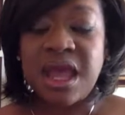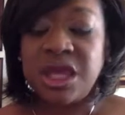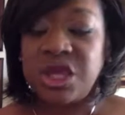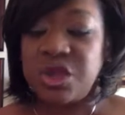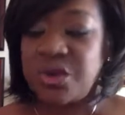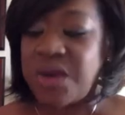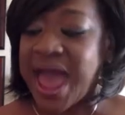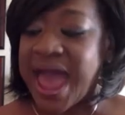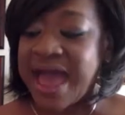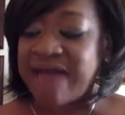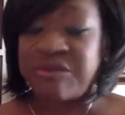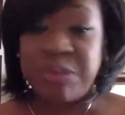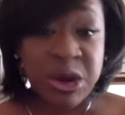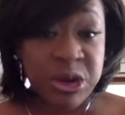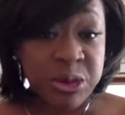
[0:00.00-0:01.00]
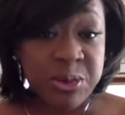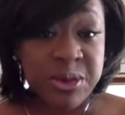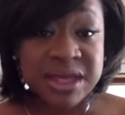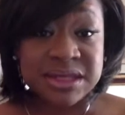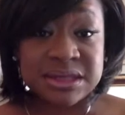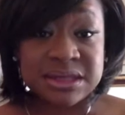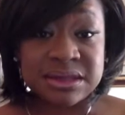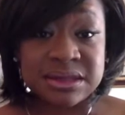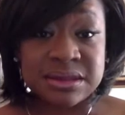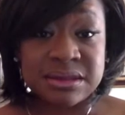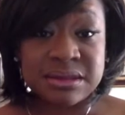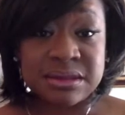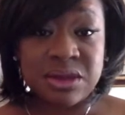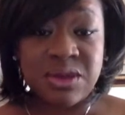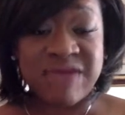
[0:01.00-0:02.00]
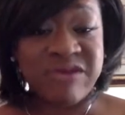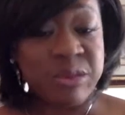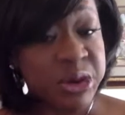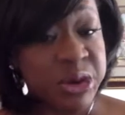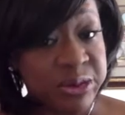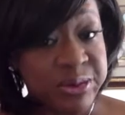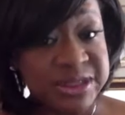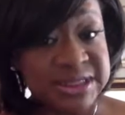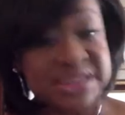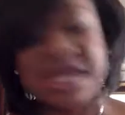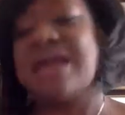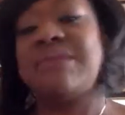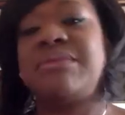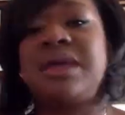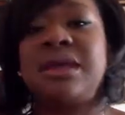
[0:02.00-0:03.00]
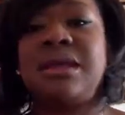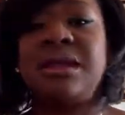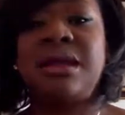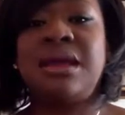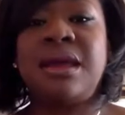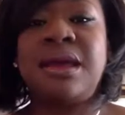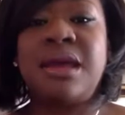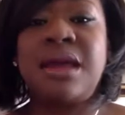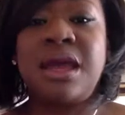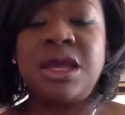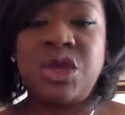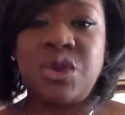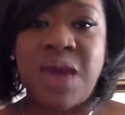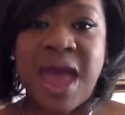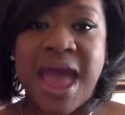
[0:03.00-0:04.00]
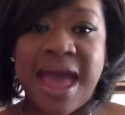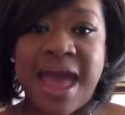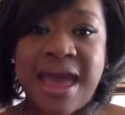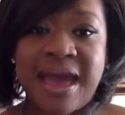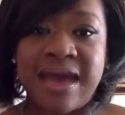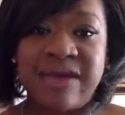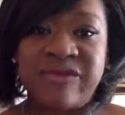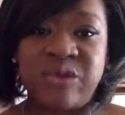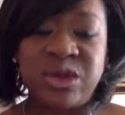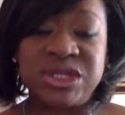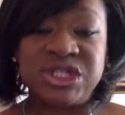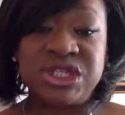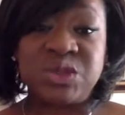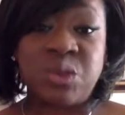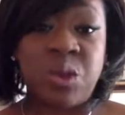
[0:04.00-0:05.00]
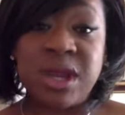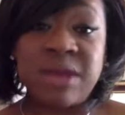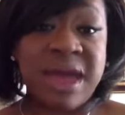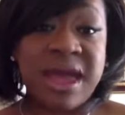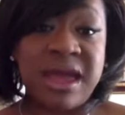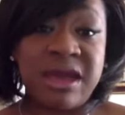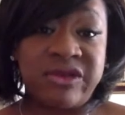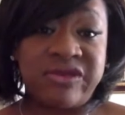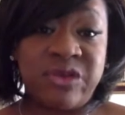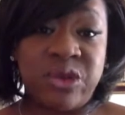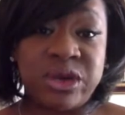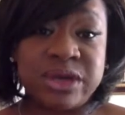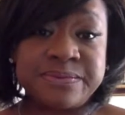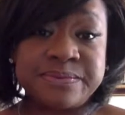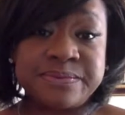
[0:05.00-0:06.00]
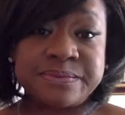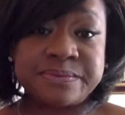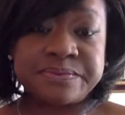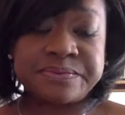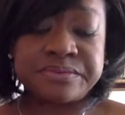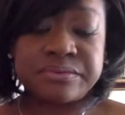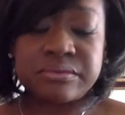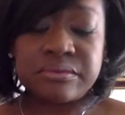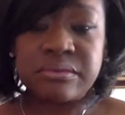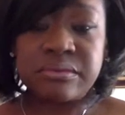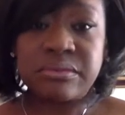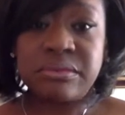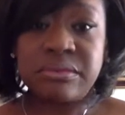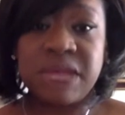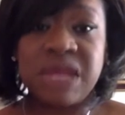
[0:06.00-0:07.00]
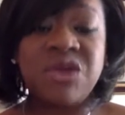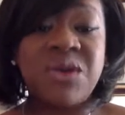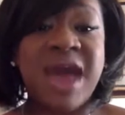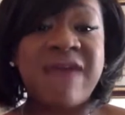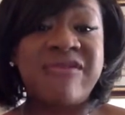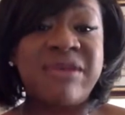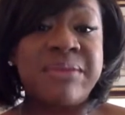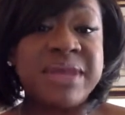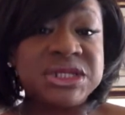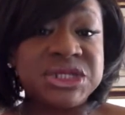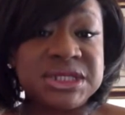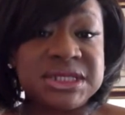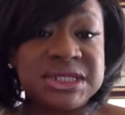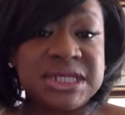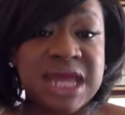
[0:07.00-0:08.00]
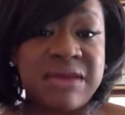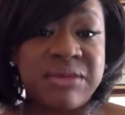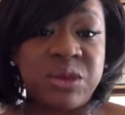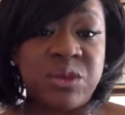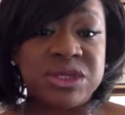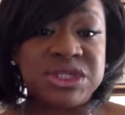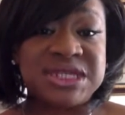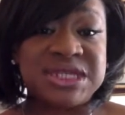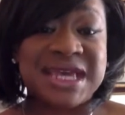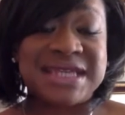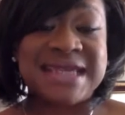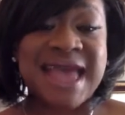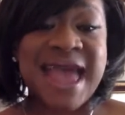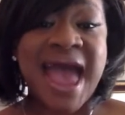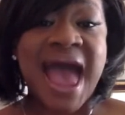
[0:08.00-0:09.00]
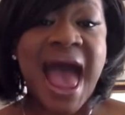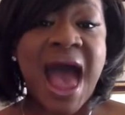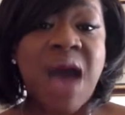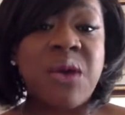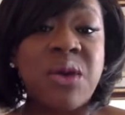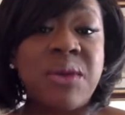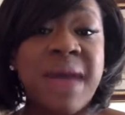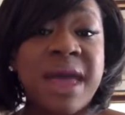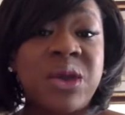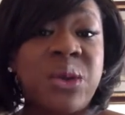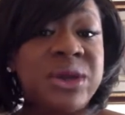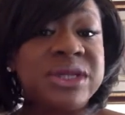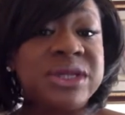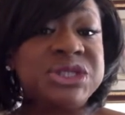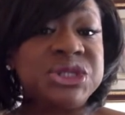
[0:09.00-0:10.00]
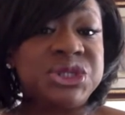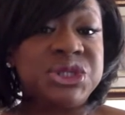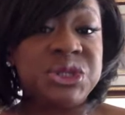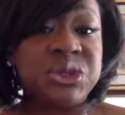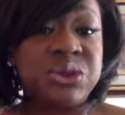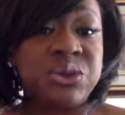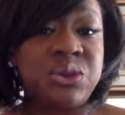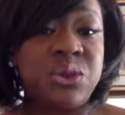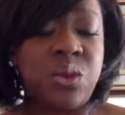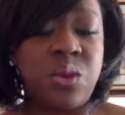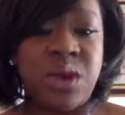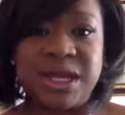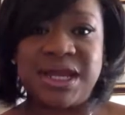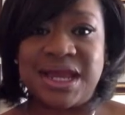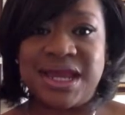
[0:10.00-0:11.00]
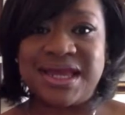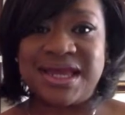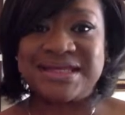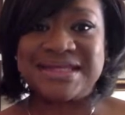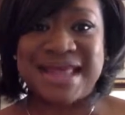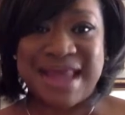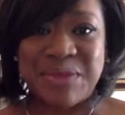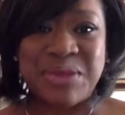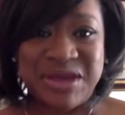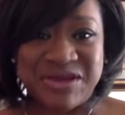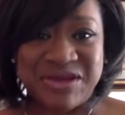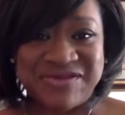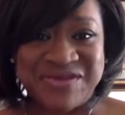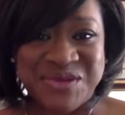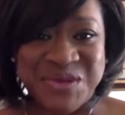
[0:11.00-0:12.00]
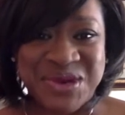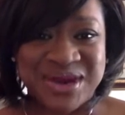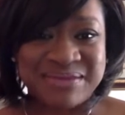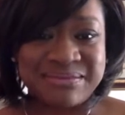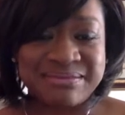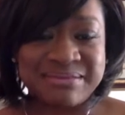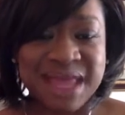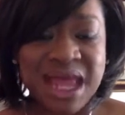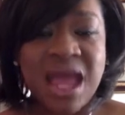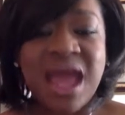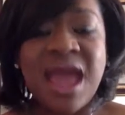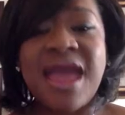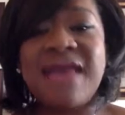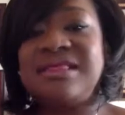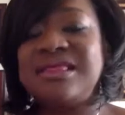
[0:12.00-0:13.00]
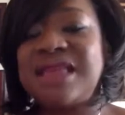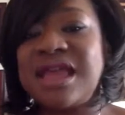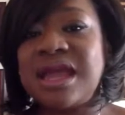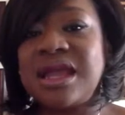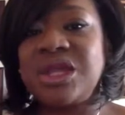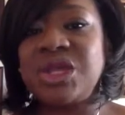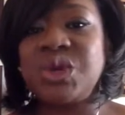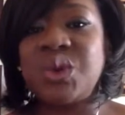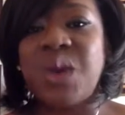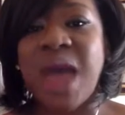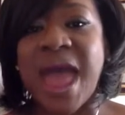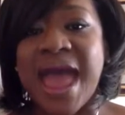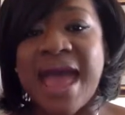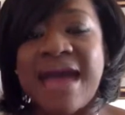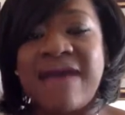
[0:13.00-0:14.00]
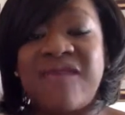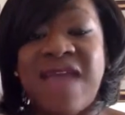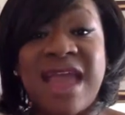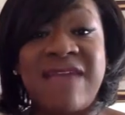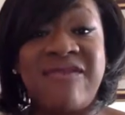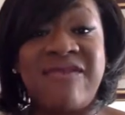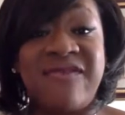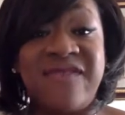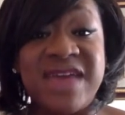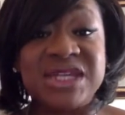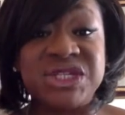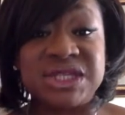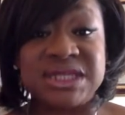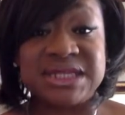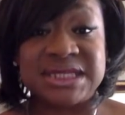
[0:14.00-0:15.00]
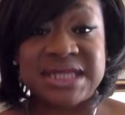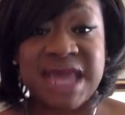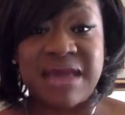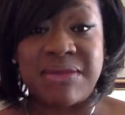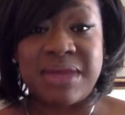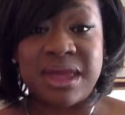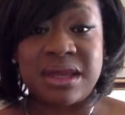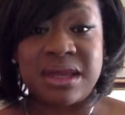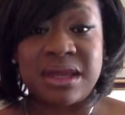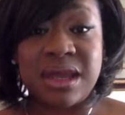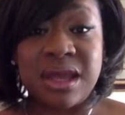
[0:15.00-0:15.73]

You have purpose. You have a purpose statement. You have, which is, what am I here for? You have a mission statement, which says, how am I going to do what it is that I'm here for? And then you have a vision statement.